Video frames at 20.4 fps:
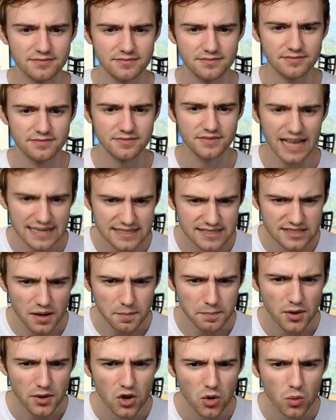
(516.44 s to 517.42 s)
Next
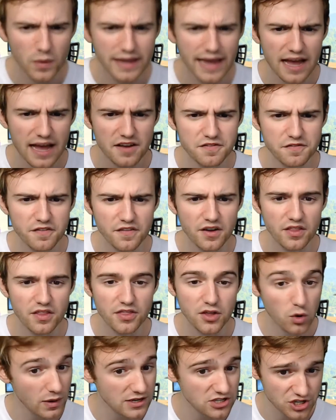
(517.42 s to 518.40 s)
up, we have, the
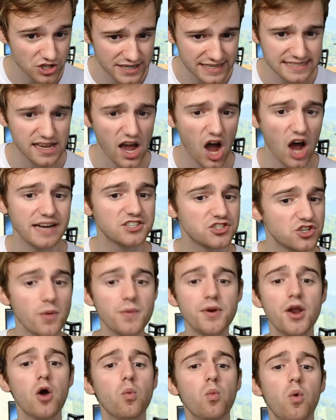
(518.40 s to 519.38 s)
question is, I don't
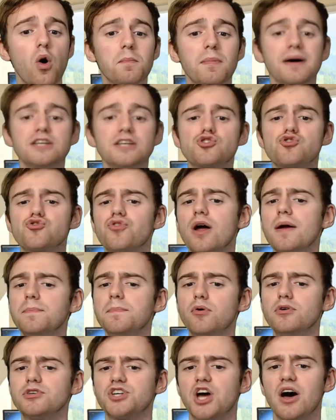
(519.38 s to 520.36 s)
know what my
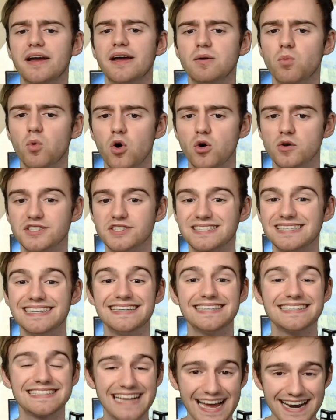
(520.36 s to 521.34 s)
tripod height was.
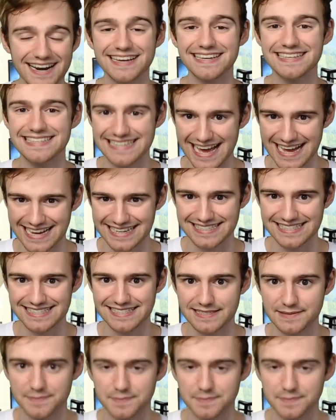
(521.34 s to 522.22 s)
Can I guess?